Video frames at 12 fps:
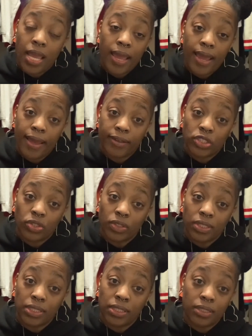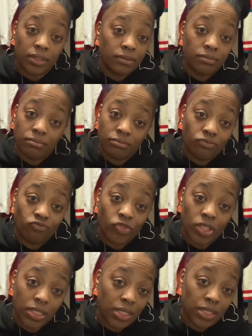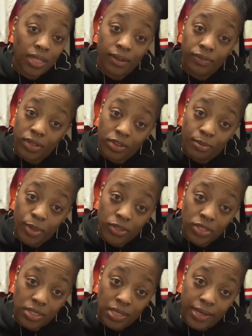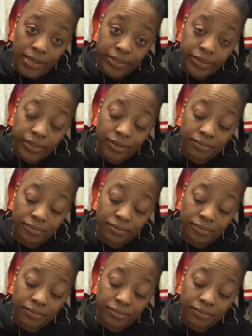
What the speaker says: actually really loved their merchandise.